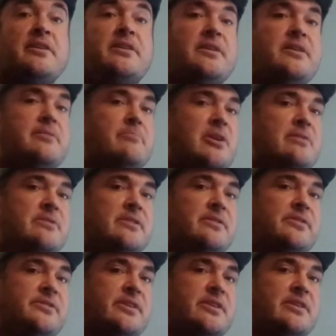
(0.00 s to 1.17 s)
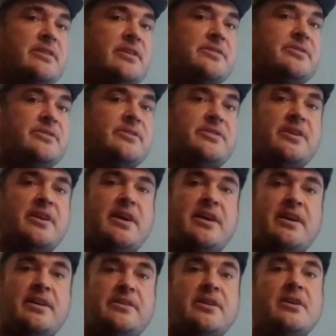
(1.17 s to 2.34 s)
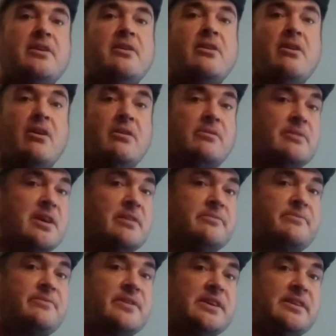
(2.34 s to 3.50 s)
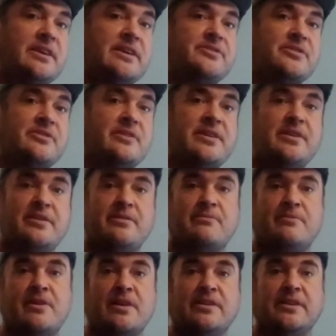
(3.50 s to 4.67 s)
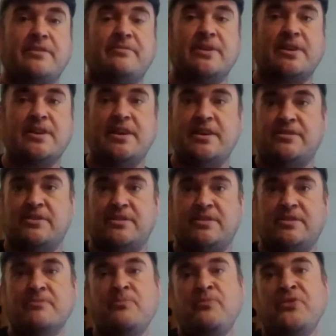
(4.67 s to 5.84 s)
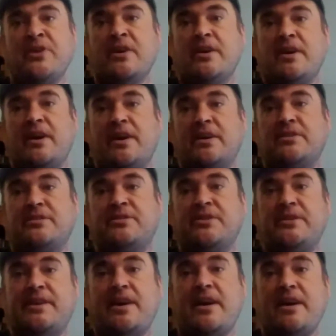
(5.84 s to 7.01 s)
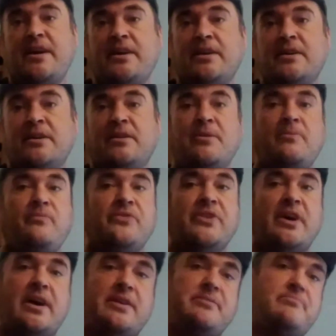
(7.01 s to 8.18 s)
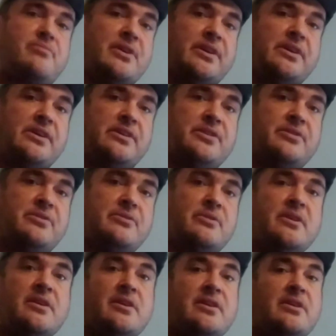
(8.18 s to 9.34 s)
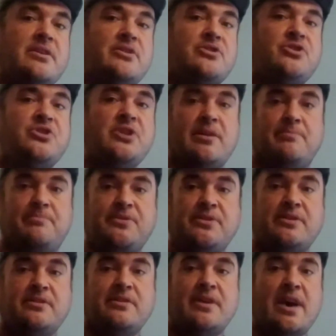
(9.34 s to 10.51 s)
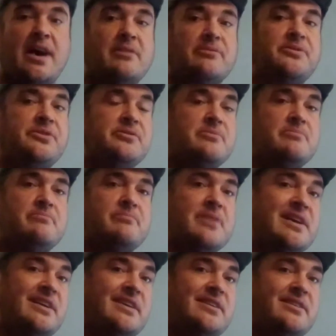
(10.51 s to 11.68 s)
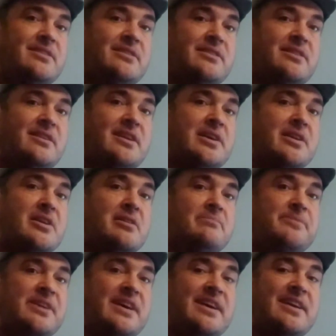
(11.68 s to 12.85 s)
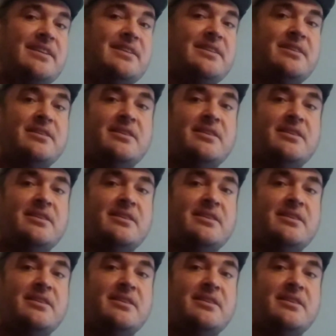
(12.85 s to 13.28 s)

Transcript: getting my real estate license, and all around freelancer here where I live in Kansas. And today I am bringing you Shipt, how to make and obtain